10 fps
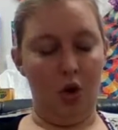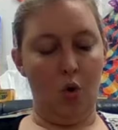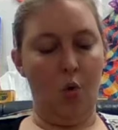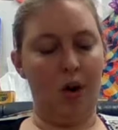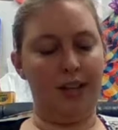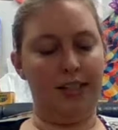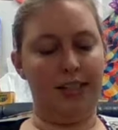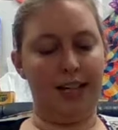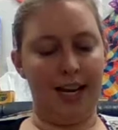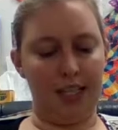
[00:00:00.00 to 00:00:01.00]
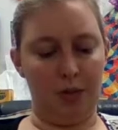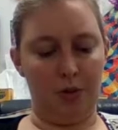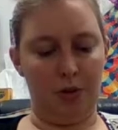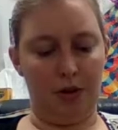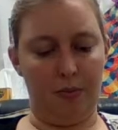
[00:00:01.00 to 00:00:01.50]
What is
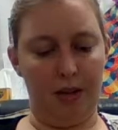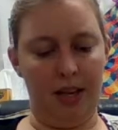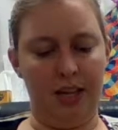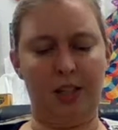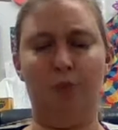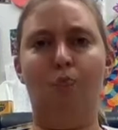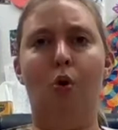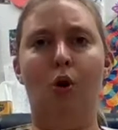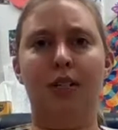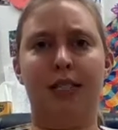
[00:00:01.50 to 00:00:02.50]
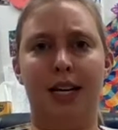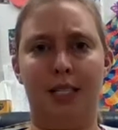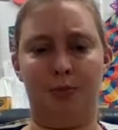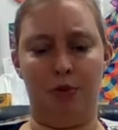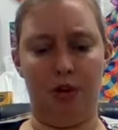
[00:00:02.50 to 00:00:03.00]
detestable in a pig is more
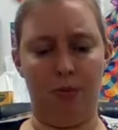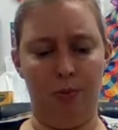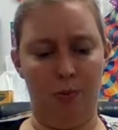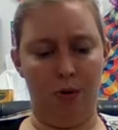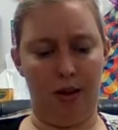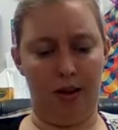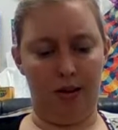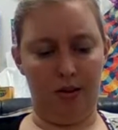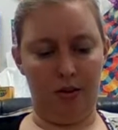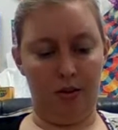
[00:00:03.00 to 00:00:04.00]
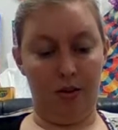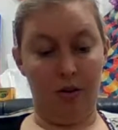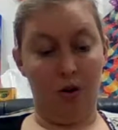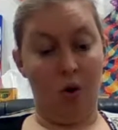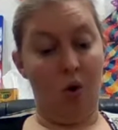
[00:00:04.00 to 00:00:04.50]
detestable in a boy.
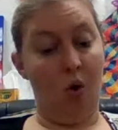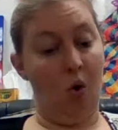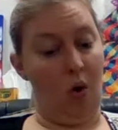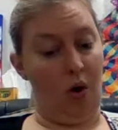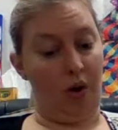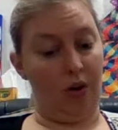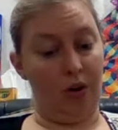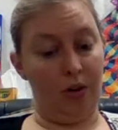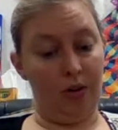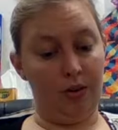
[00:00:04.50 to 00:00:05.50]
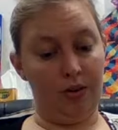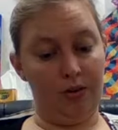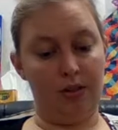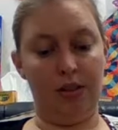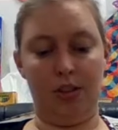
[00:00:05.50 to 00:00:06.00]
"Or a girl,"
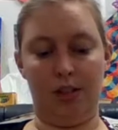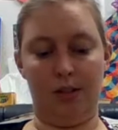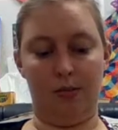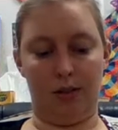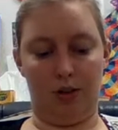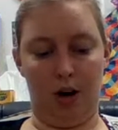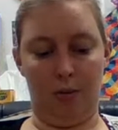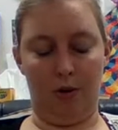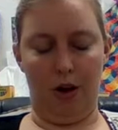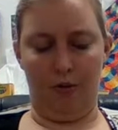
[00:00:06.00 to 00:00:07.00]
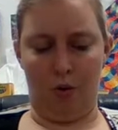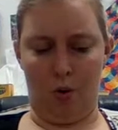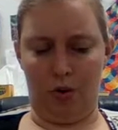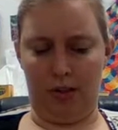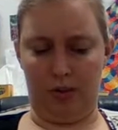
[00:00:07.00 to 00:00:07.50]
suggested Mr. Hubble. "Of
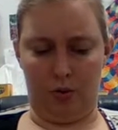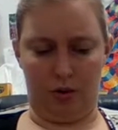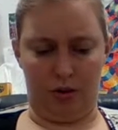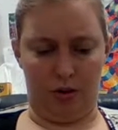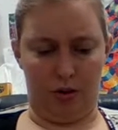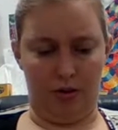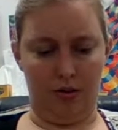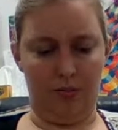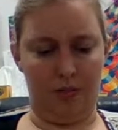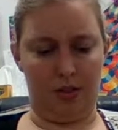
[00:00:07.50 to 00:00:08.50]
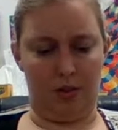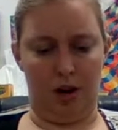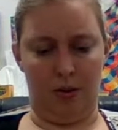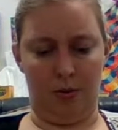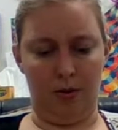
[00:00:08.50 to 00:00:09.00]
course, or girl, Mr.
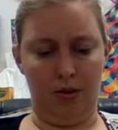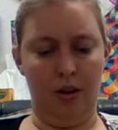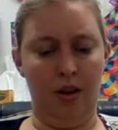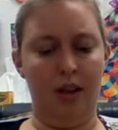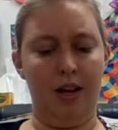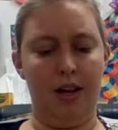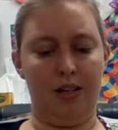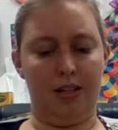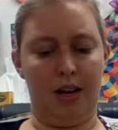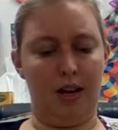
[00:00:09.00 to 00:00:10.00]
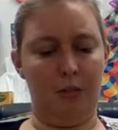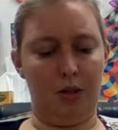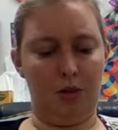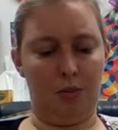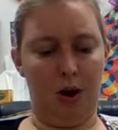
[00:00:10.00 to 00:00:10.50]
Hubble. assented
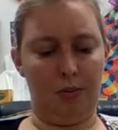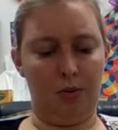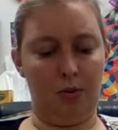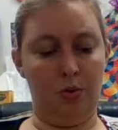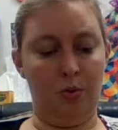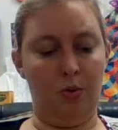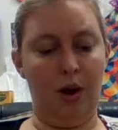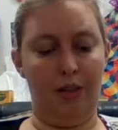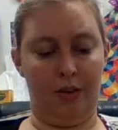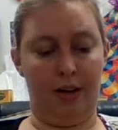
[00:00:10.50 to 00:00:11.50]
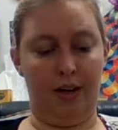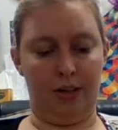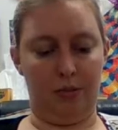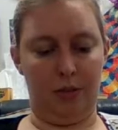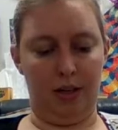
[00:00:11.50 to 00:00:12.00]
Mr. Wopsle, rather
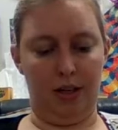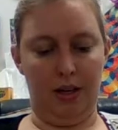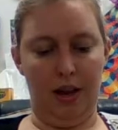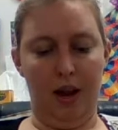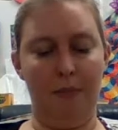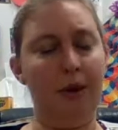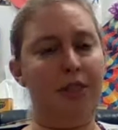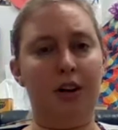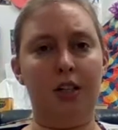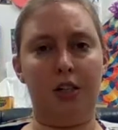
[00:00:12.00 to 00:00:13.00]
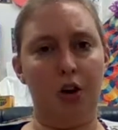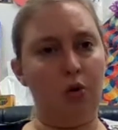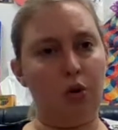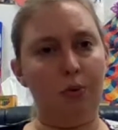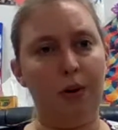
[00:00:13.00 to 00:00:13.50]
irritably. But there is no
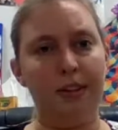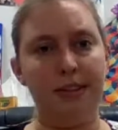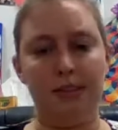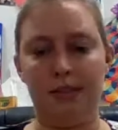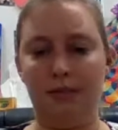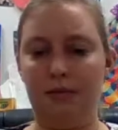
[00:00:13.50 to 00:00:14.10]
girl present.